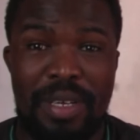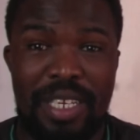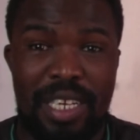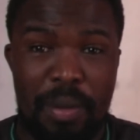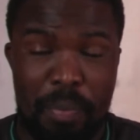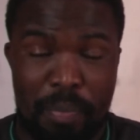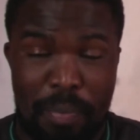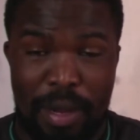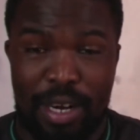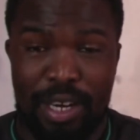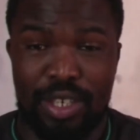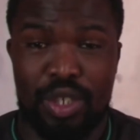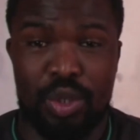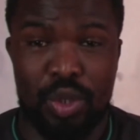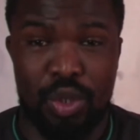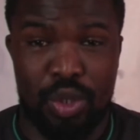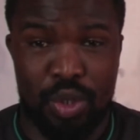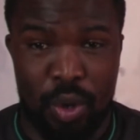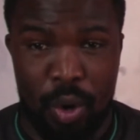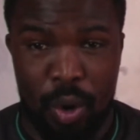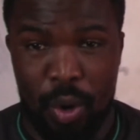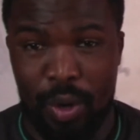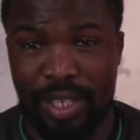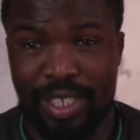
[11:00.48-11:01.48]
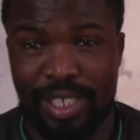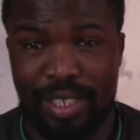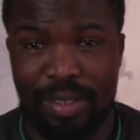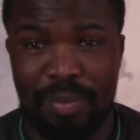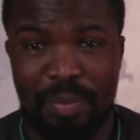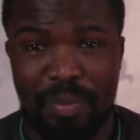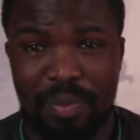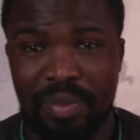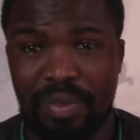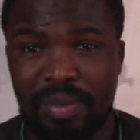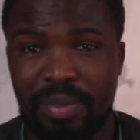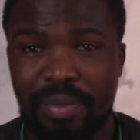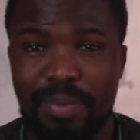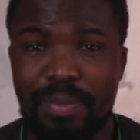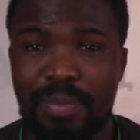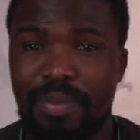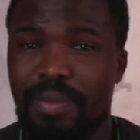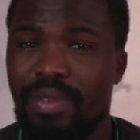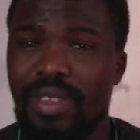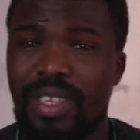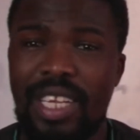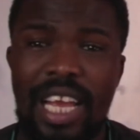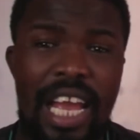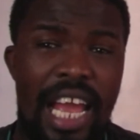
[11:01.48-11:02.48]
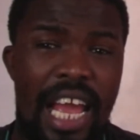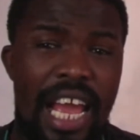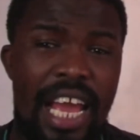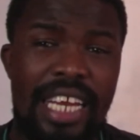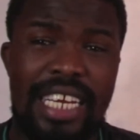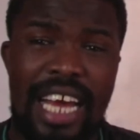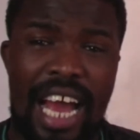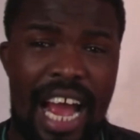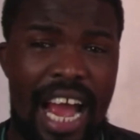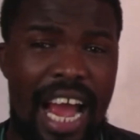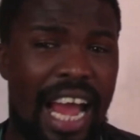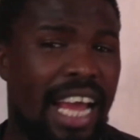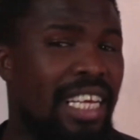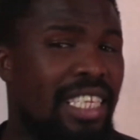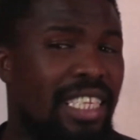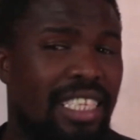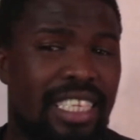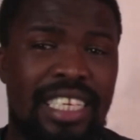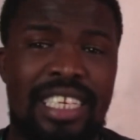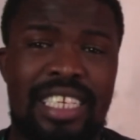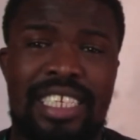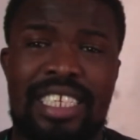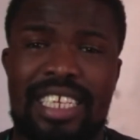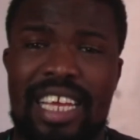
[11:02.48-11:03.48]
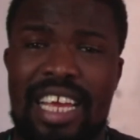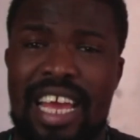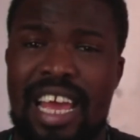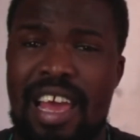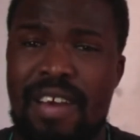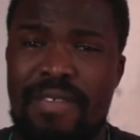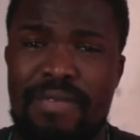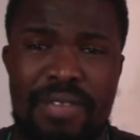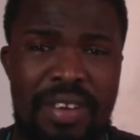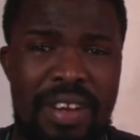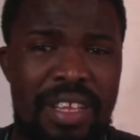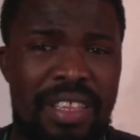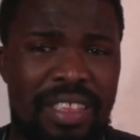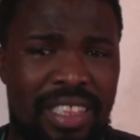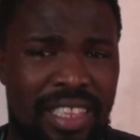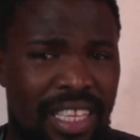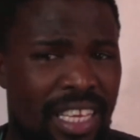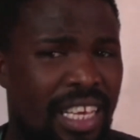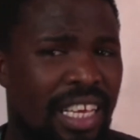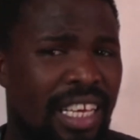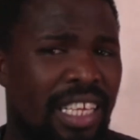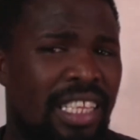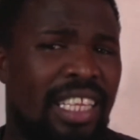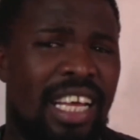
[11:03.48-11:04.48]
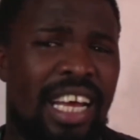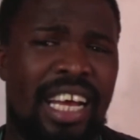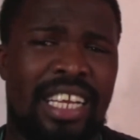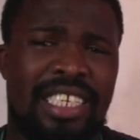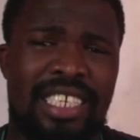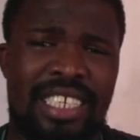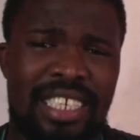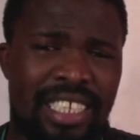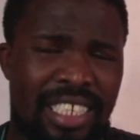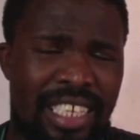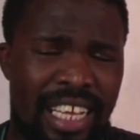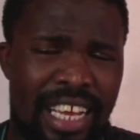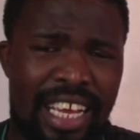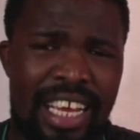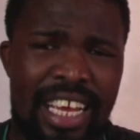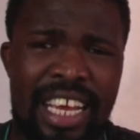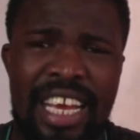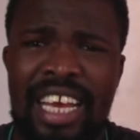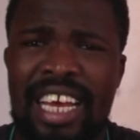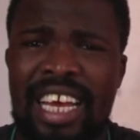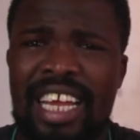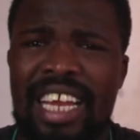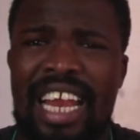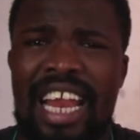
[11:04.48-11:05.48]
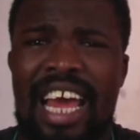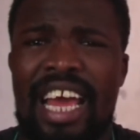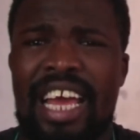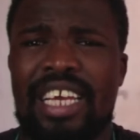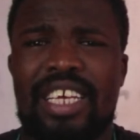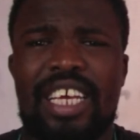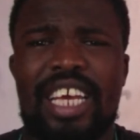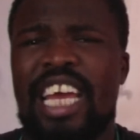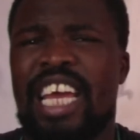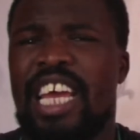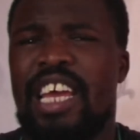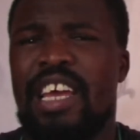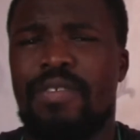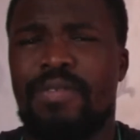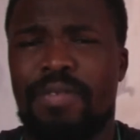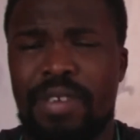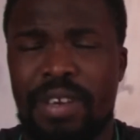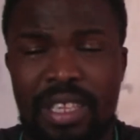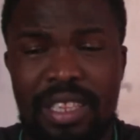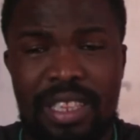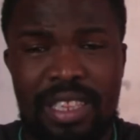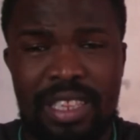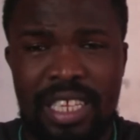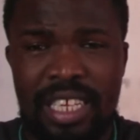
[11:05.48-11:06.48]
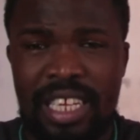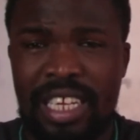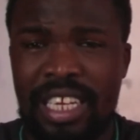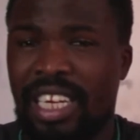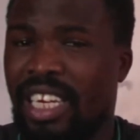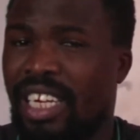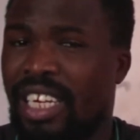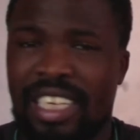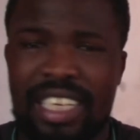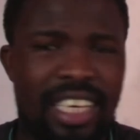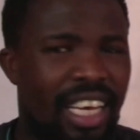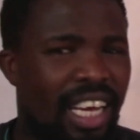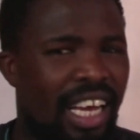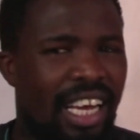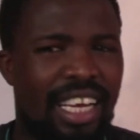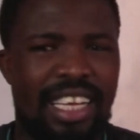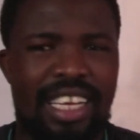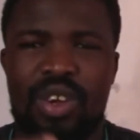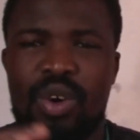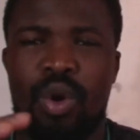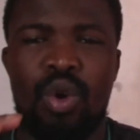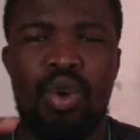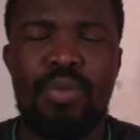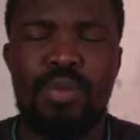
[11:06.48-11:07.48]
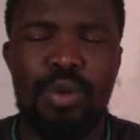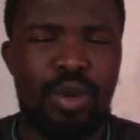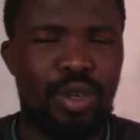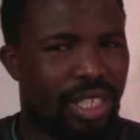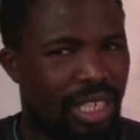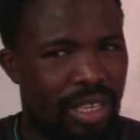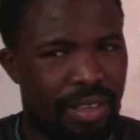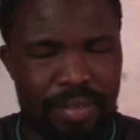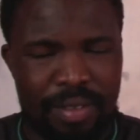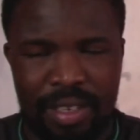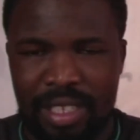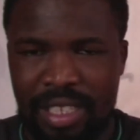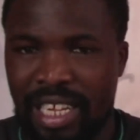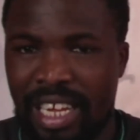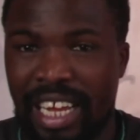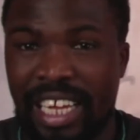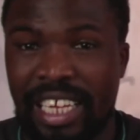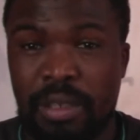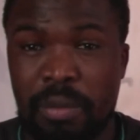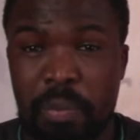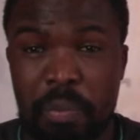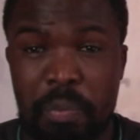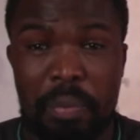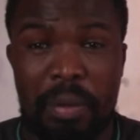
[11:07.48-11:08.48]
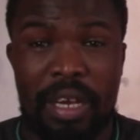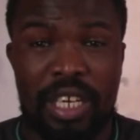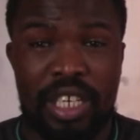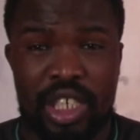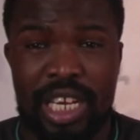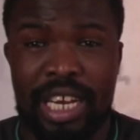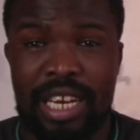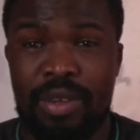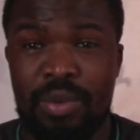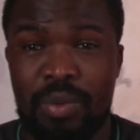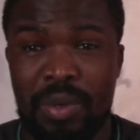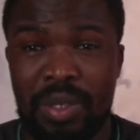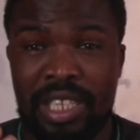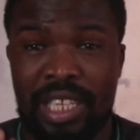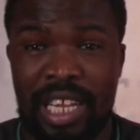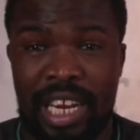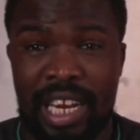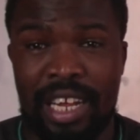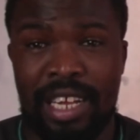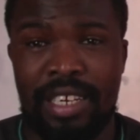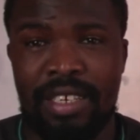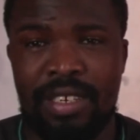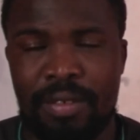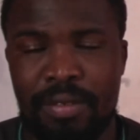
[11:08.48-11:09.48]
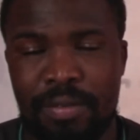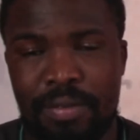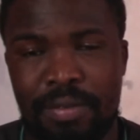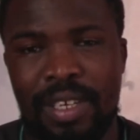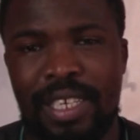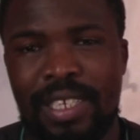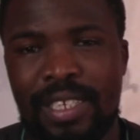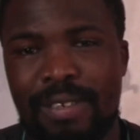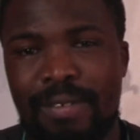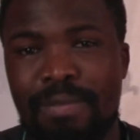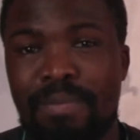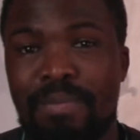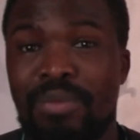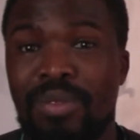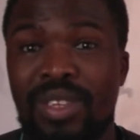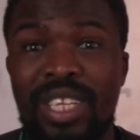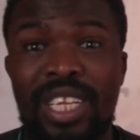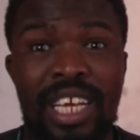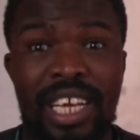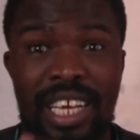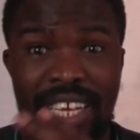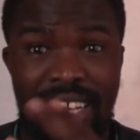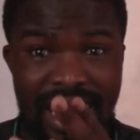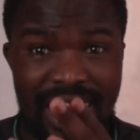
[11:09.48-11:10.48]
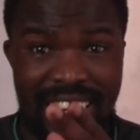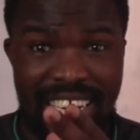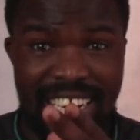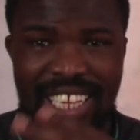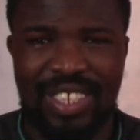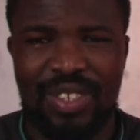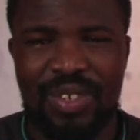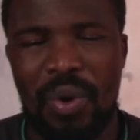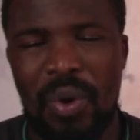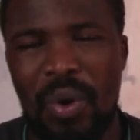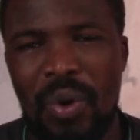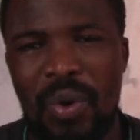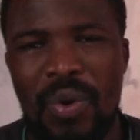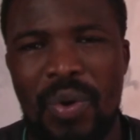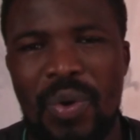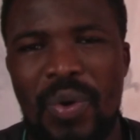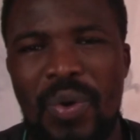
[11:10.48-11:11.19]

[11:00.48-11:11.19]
a parachute course, and heights is everything that is there. Like everything, almost everything, especially with the landing phase. Let's go.